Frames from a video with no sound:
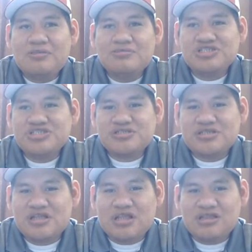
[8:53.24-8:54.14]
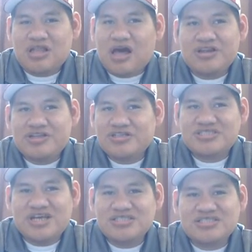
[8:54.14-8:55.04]
Just there's
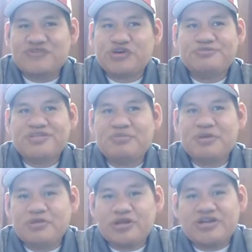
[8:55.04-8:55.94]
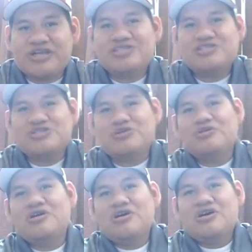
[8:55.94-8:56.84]
tons of groups that people are
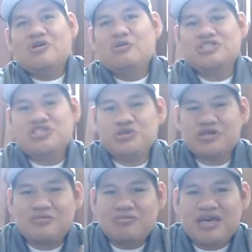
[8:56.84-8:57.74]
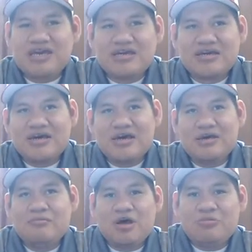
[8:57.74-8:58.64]
into, which you can make
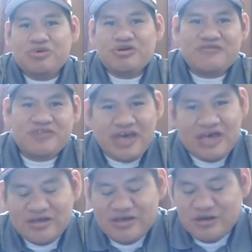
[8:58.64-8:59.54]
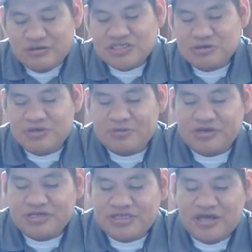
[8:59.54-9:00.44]
a book for that. So people are
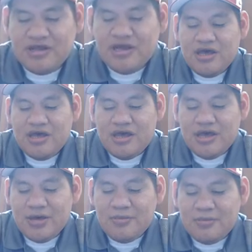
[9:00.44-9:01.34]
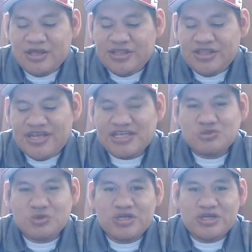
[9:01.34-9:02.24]
into that. And the next
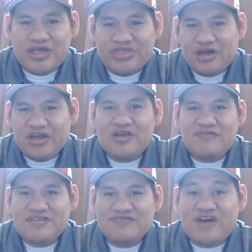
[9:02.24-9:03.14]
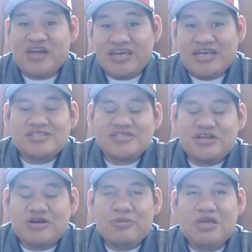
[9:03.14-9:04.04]
one I thought of is finance.
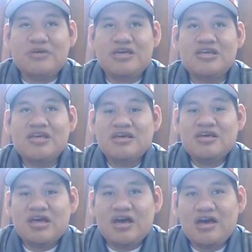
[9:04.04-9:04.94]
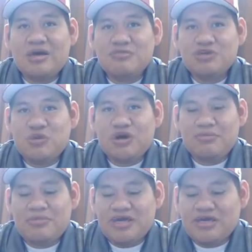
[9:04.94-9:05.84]
Maybe you want to
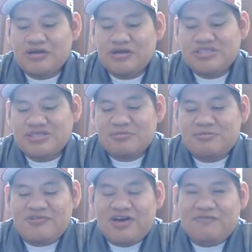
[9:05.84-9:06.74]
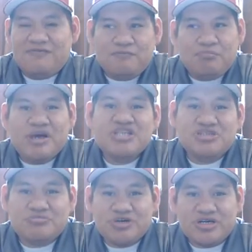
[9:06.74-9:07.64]
make a
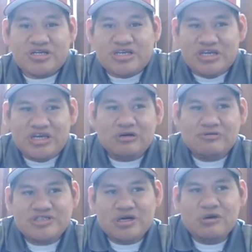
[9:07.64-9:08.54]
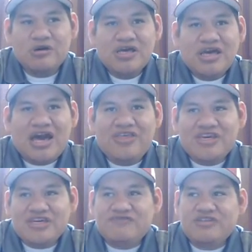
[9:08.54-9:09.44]
budget book. So I
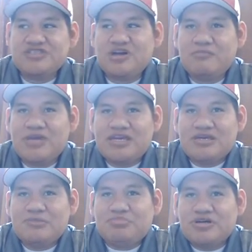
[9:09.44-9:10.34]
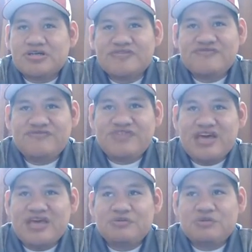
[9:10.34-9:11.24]
think if you start making books
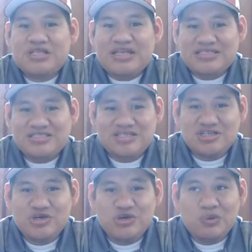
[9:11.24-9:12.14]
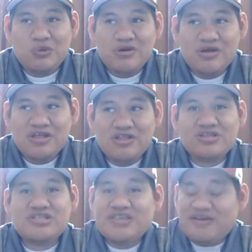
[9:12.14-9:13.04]
that relate to you,
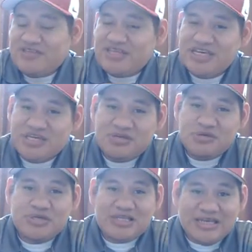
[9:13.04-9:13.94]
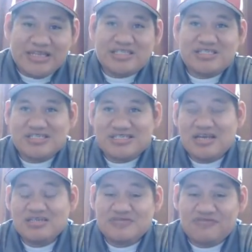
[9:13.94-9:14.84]
they're definitely going to be relating to
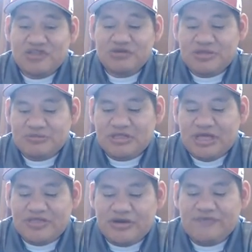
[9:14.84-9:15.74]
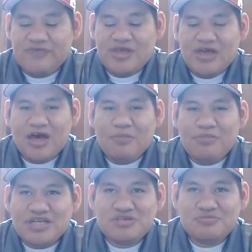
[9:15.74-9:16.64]
tons of other people out there. A
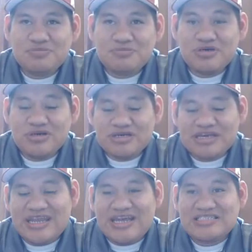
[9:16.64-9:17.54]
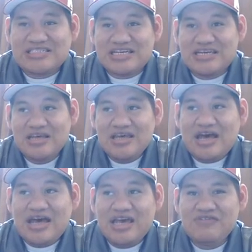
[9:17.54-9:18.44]
budget book, and actually,
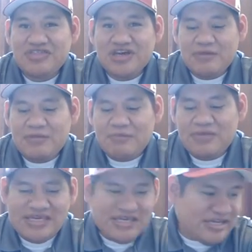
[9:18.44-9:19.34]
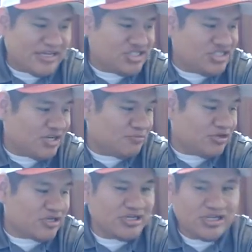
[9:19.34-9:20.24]
I even thought about making a
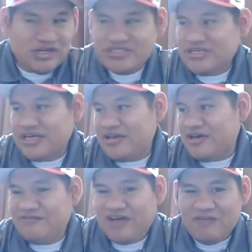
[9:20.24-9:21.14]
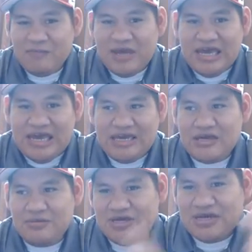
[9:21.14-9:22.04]
checkbook. It said 5x8.
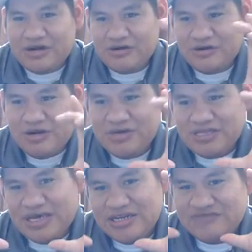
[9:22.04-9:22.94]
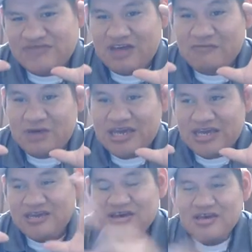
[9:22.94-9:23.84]
I mean, I don't know how big that is,
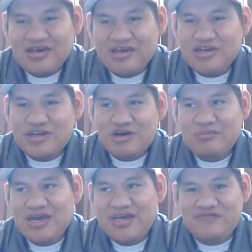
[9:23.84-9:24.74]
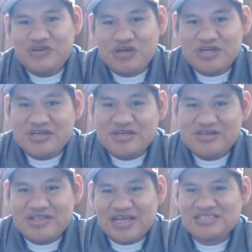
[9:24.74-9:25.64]
5x8. But hey, if you can,
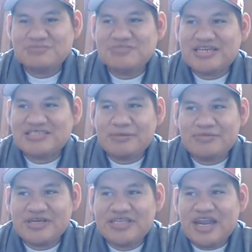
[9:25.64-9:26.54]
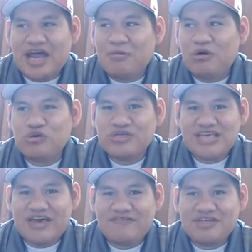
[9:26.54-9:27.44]
that seems like something that I'm always
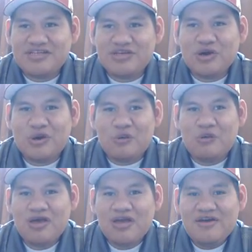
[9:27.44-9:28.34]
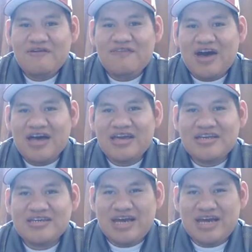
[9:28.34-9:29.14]
having to go find.